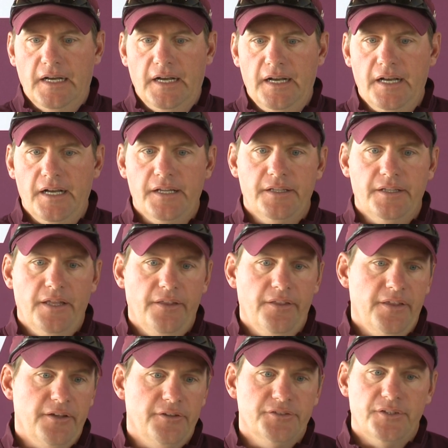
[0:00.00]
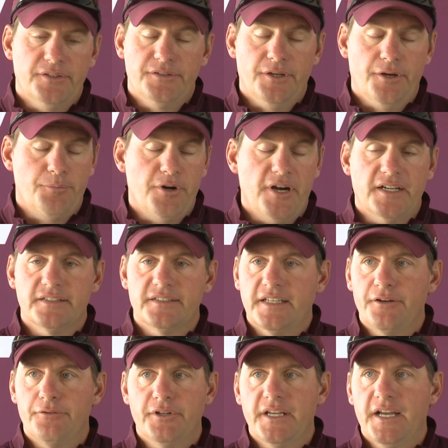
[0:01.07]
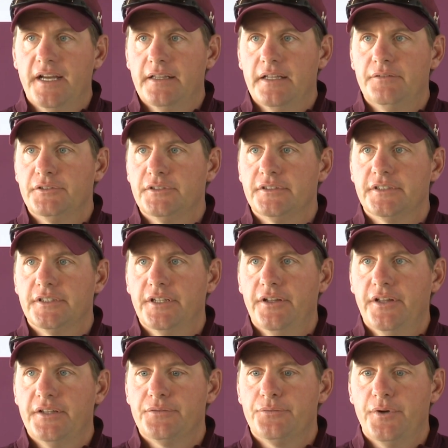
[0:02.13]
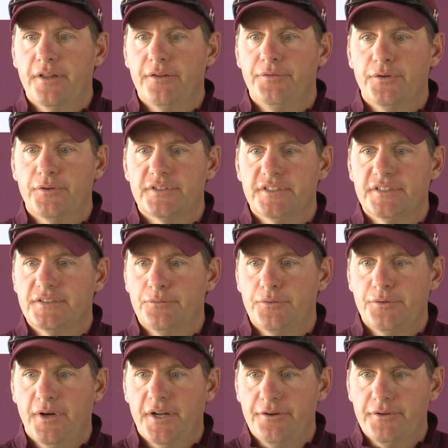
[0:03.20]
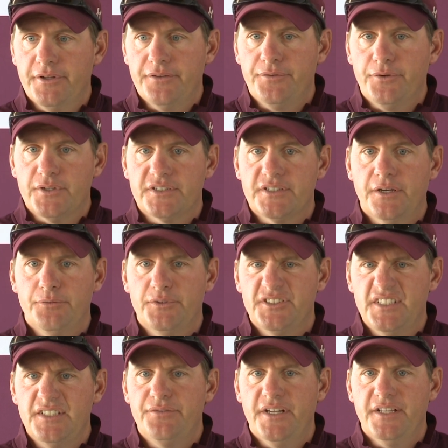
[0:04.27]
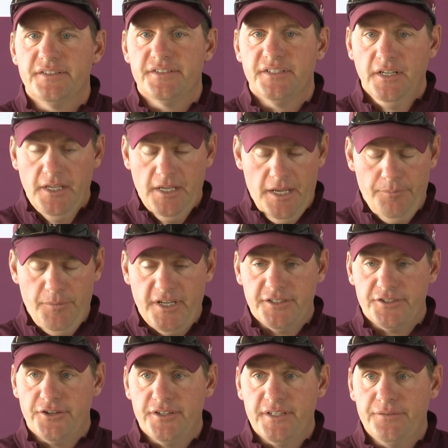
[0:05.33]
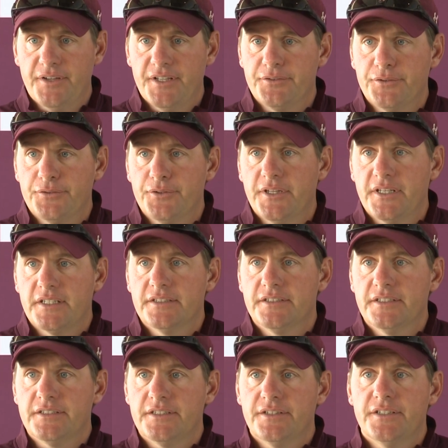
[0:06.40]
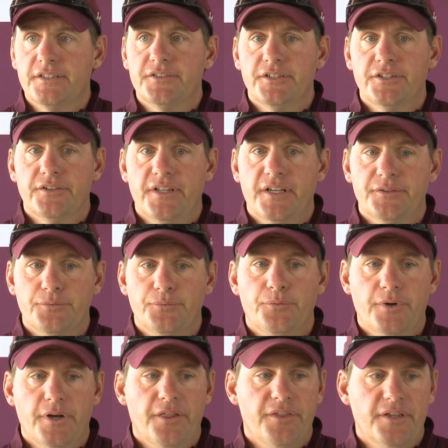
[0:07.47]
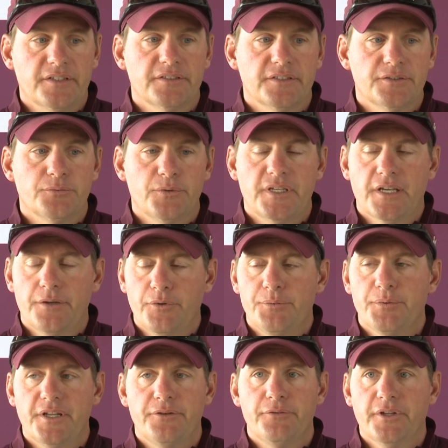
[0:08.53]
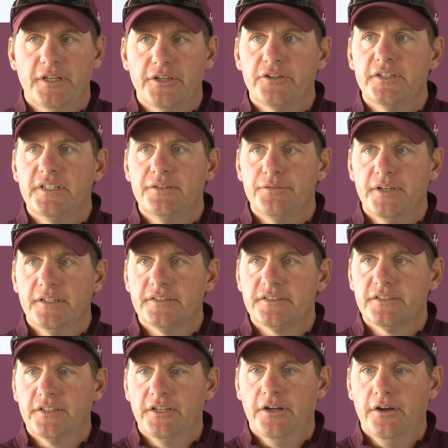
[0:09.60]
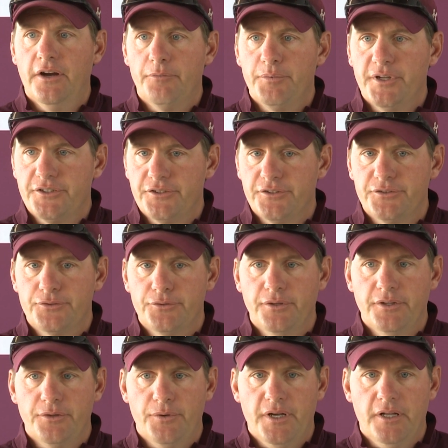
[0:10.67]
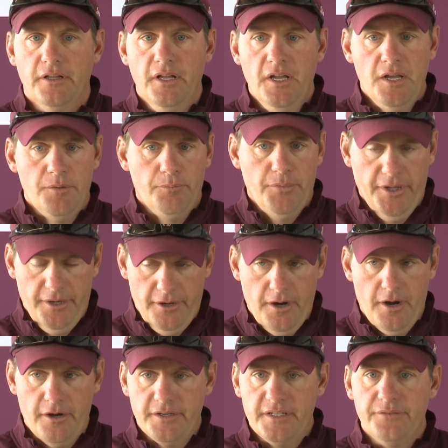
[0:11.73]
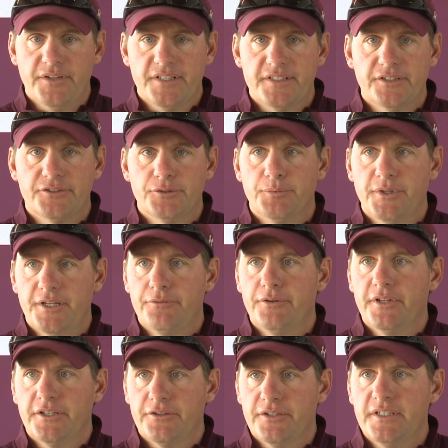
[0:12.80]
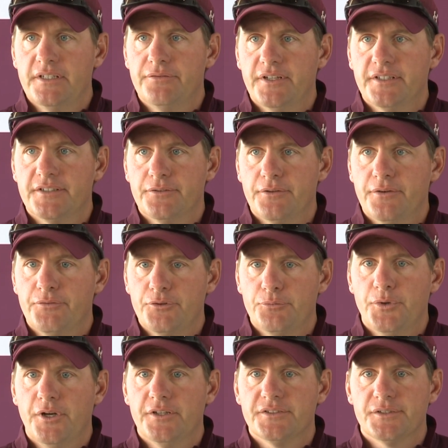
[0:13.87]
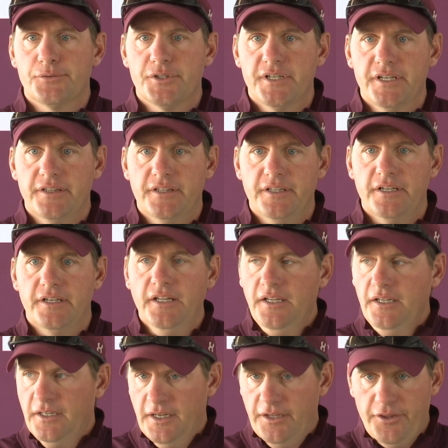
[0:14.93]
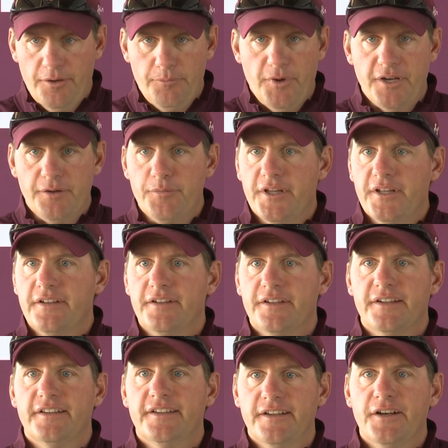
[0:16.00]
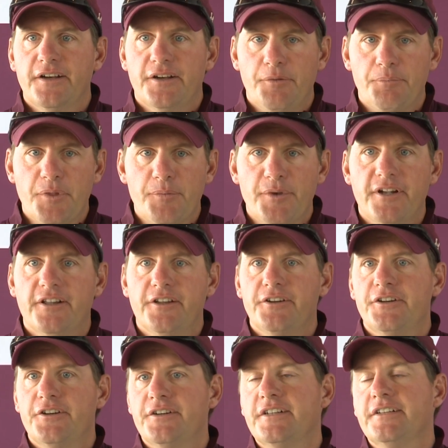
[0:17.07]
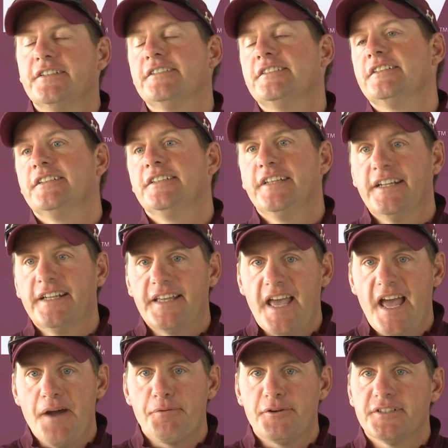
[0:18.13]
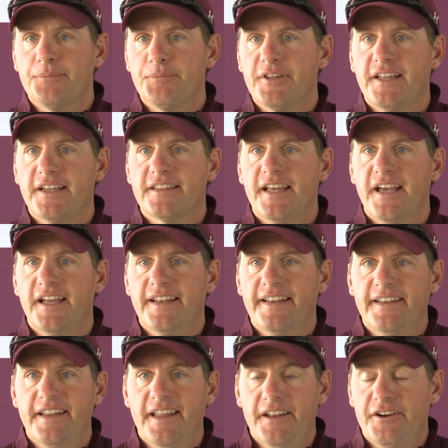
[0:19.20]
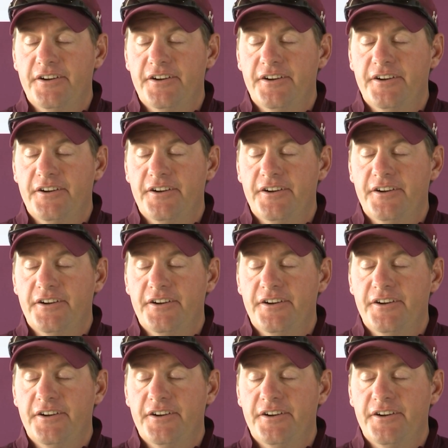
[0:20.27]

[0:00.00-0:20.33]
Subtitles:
And they also are practicing at a really high level. You know, that's one of the focuses that we wanted to really focus on was defense and making sure our defense was really consistent this year. And that's one of the things this weekend, we played really good defense. You know, our pitchers threw really well, but our defense also played really good defense. There were a few balls that were hit that thought might have been up the middle or in a gap or something like that. And